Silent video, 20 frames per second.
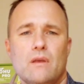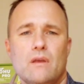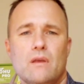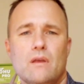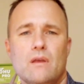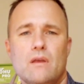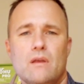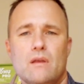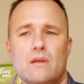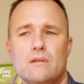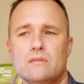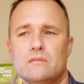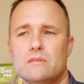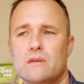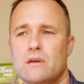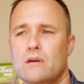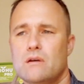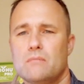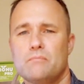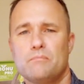and
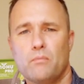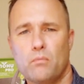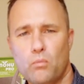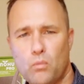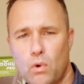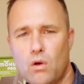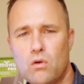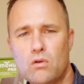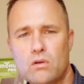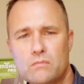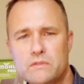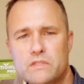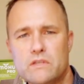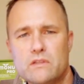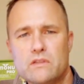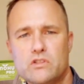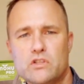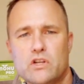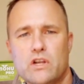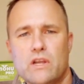welcome to the
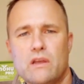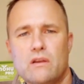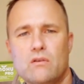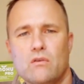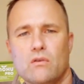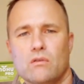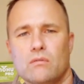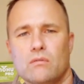channel.